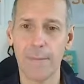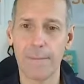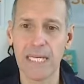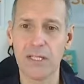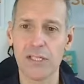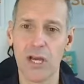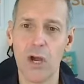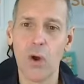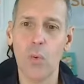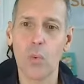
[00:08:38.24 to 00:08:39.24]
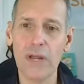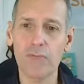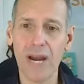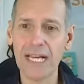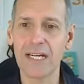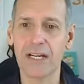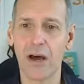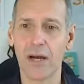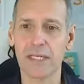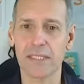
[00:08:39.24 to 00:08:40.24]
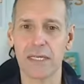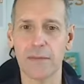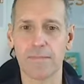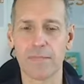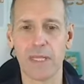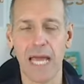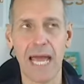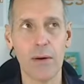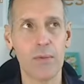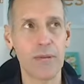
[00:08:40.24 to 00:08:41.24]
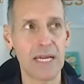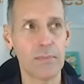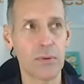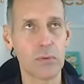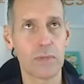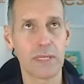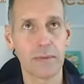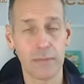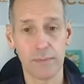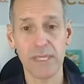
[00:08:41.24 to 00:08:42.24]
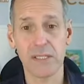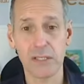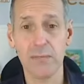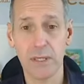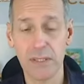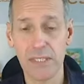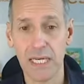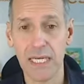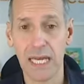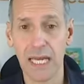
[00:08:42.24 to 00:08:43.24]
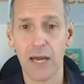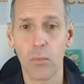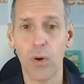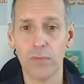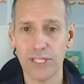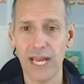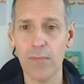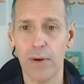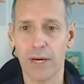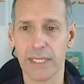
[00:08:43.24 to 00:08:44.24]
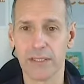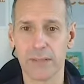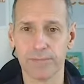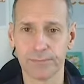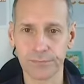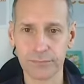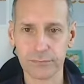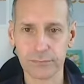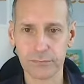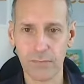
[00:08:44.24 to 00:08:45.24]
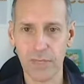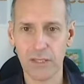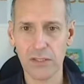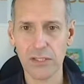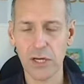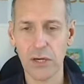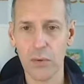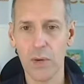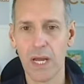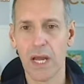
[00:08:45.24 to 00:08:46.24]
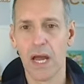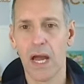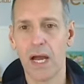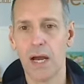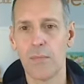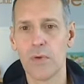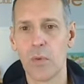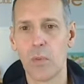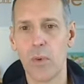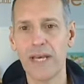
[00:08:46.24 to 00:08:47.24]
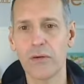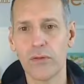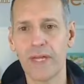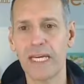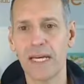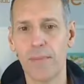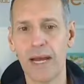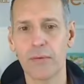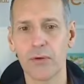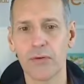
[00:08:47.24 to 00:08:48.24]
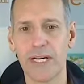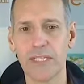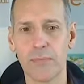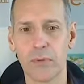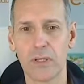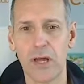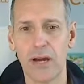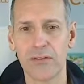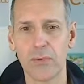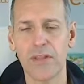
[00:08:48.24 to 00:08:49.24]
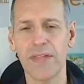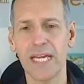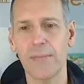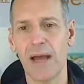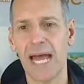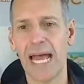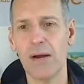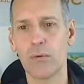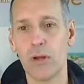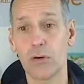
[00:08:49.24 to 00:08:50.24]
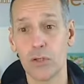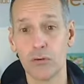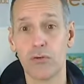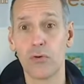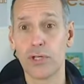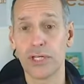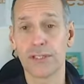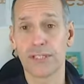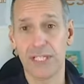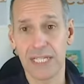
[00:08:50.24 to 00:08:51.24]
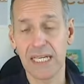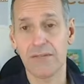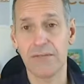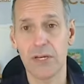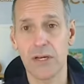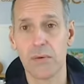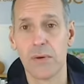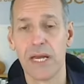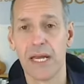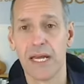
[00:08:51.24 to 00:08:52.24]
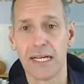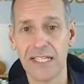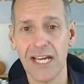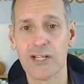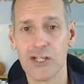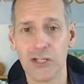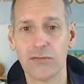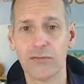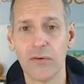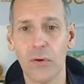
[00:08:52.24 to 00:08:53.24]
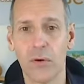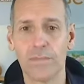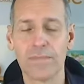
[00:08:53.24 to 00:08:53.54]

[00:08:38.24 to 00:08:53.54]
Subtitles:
because we recognize that our people, the business community, want sound bites. So when you're thinking about your Facebook Live, you want to think about how long your audience can give you attention for.